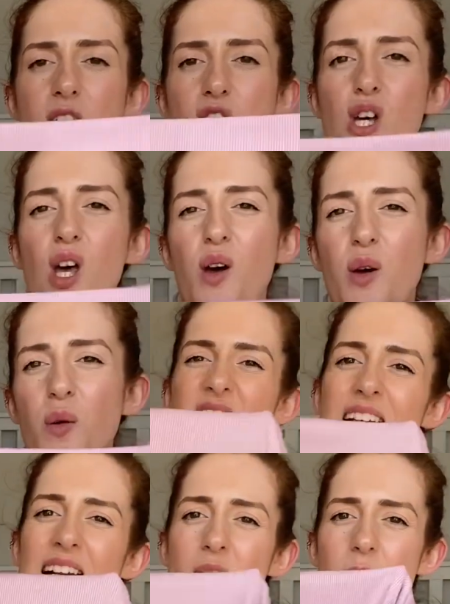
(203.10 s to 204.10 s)
too. A
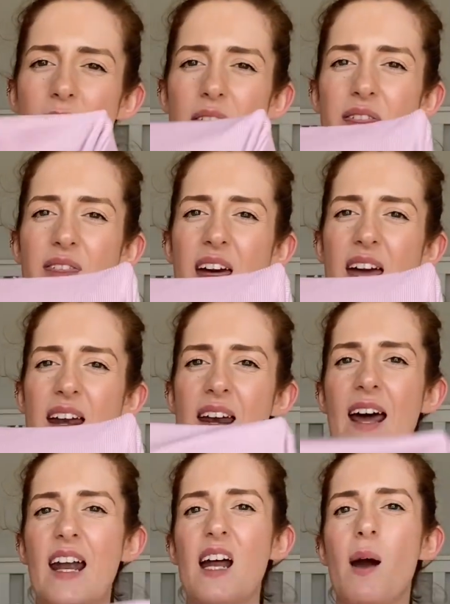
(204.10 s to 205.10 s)
little bit thin
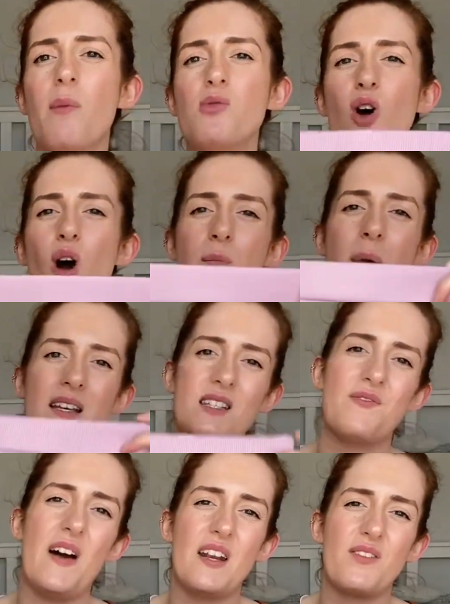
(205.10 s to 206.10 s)
and I, am not a massive
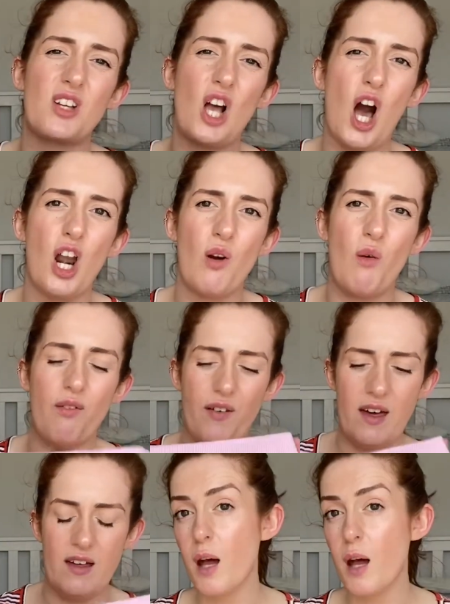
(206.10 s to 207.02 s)
fan of the colour of it.